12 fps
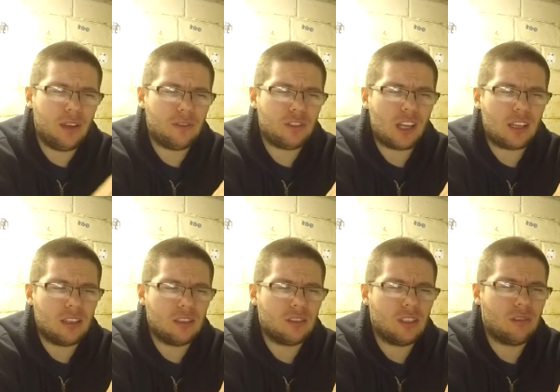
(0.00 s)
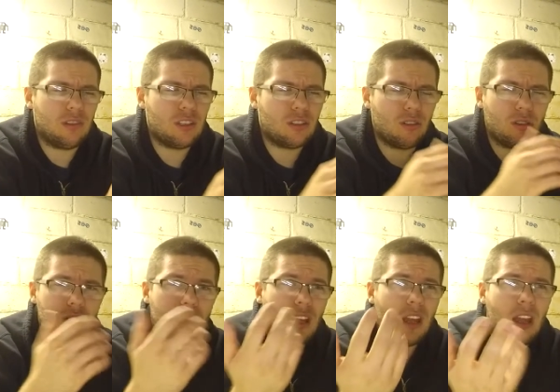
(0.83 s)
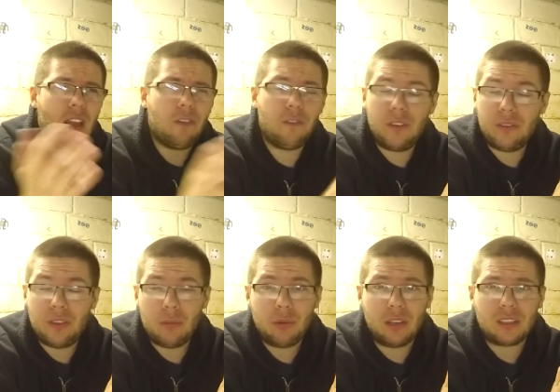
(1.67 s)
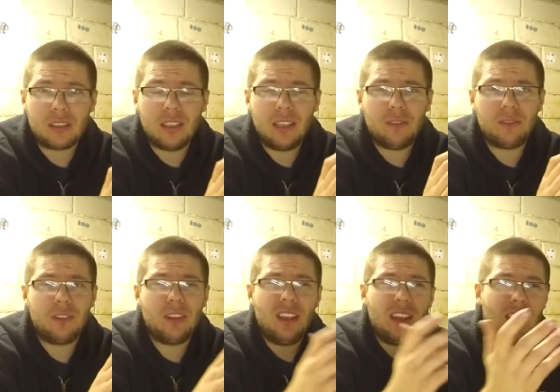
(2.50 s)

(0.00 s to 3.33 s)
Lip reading: channel series cost $50 left,